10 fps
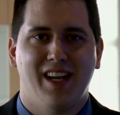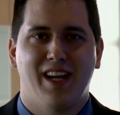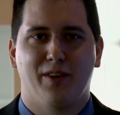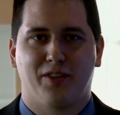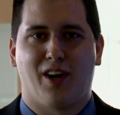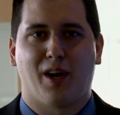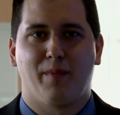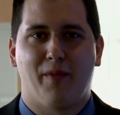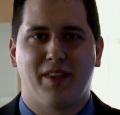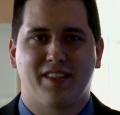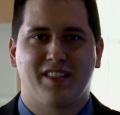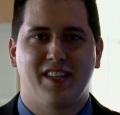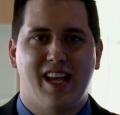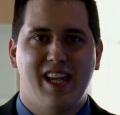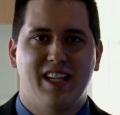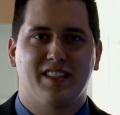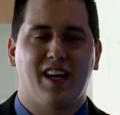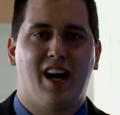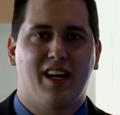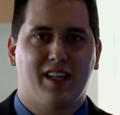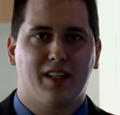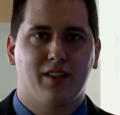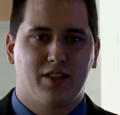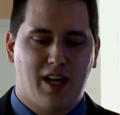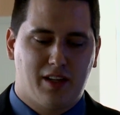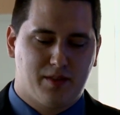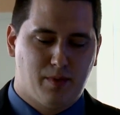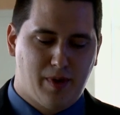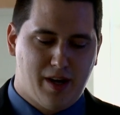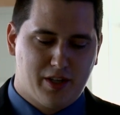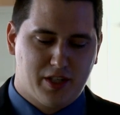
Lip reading: Here to talk about with us today is Ana Gonzalez Barrera.